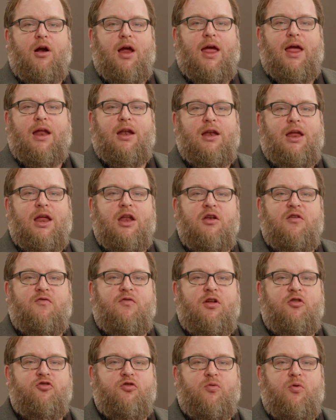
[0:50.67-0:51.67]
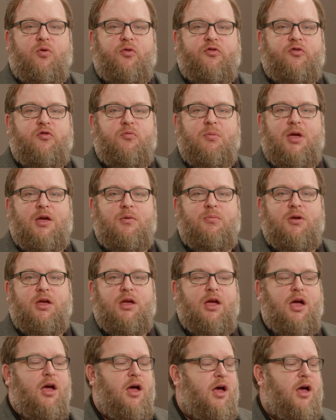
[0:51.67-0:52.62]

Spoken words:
and individuals who may be